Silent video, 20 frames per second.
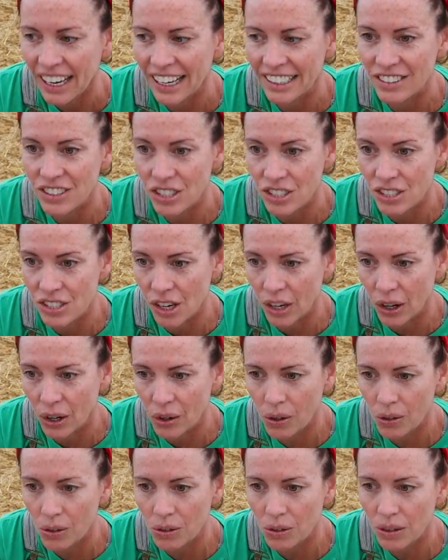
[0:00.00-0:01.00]
and
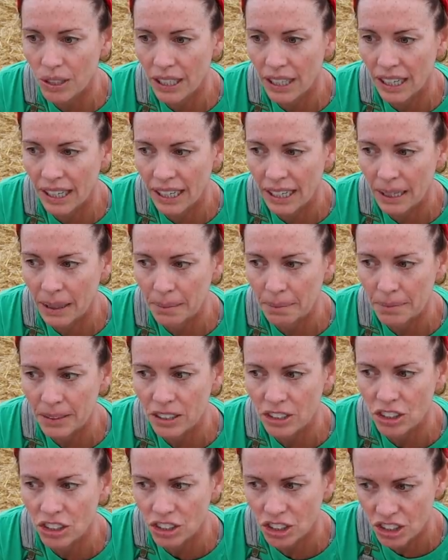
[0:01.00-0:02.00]
so
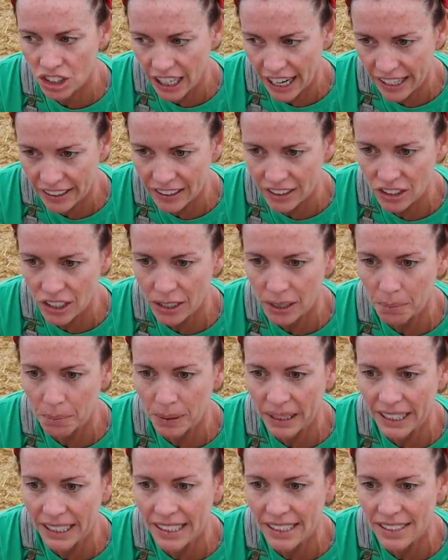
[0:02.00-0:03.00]
challenging
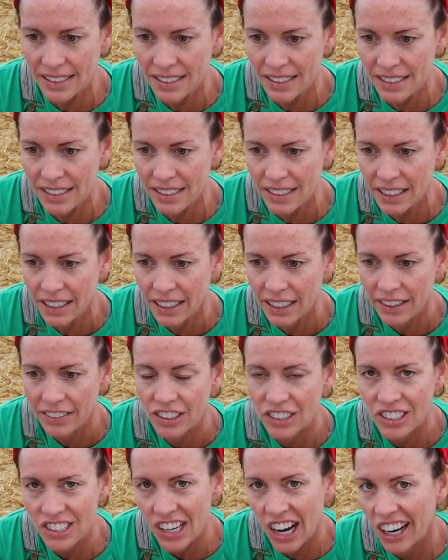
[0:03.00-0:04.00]
because
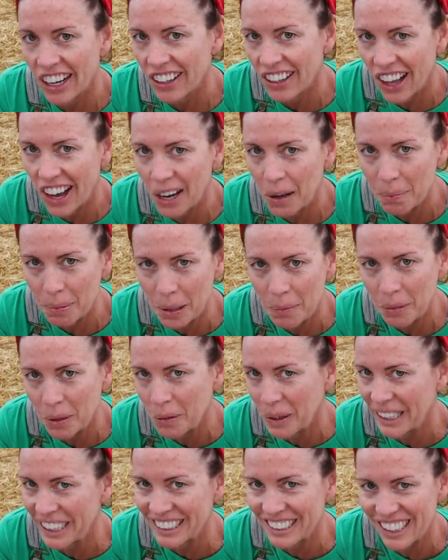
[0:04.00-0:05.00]
there's not a lot of people
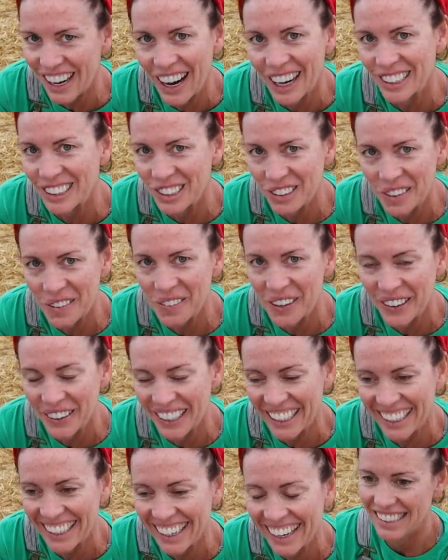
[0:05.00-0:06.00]
we can talk to about
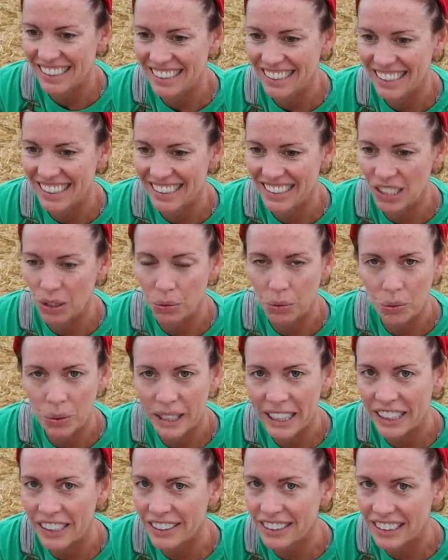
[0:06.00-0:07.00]
it. It's a
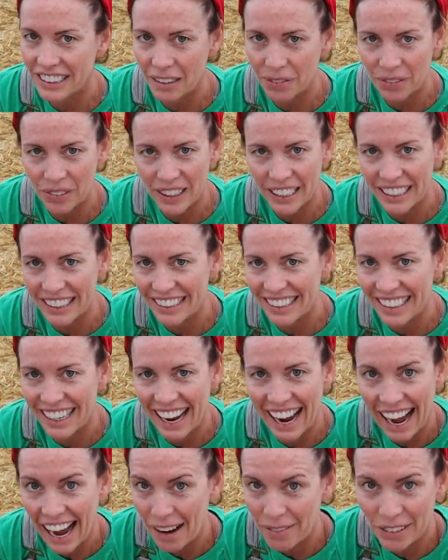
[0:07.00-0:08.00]
real different
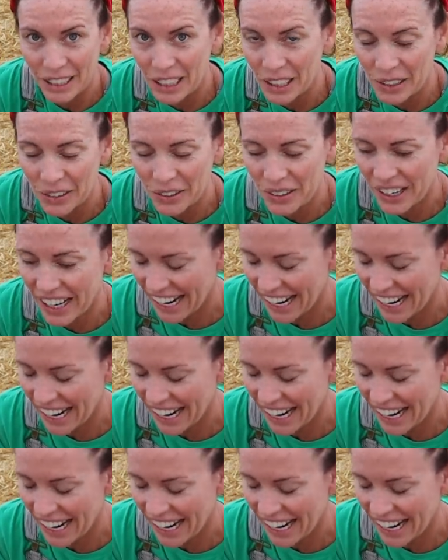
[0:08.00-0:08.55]
avenue,